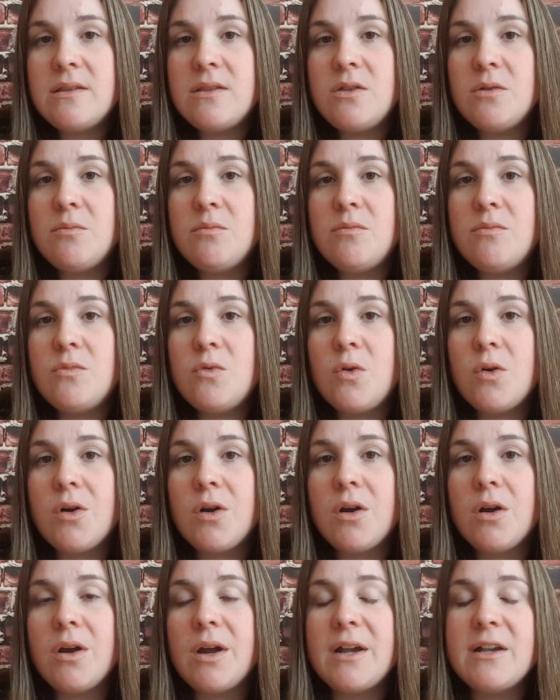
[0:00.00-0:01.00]
the
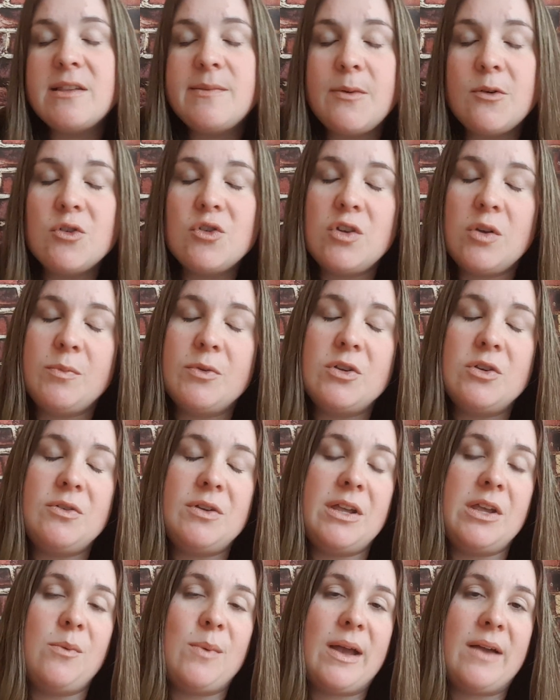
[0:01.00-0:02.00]
more exposure and
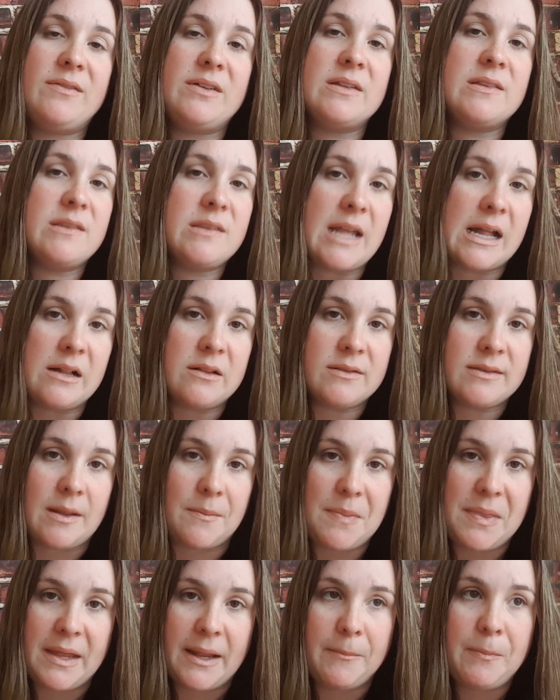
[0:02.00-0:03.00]
opportunity you have to sell
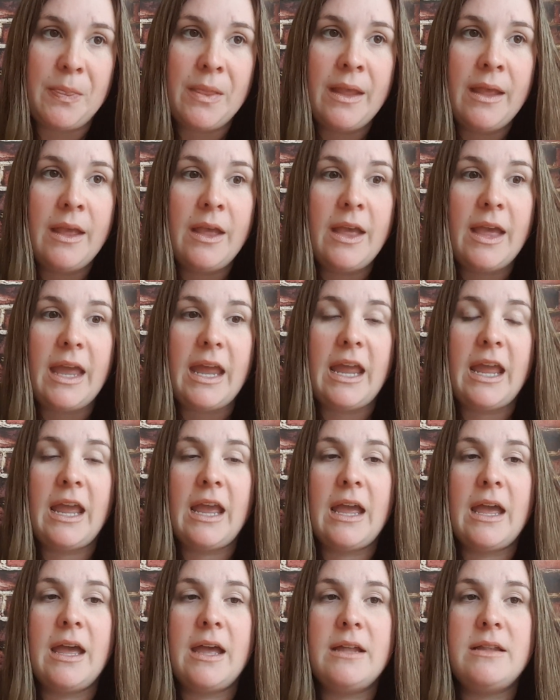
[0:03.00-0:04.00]
something.
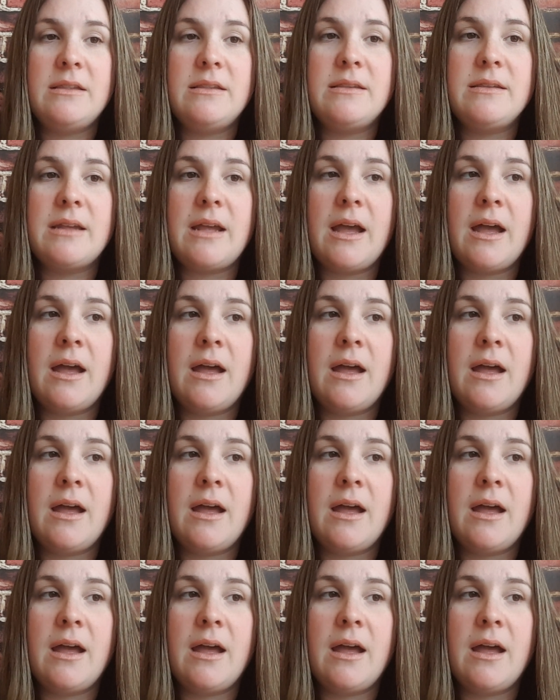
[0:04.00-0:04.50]
And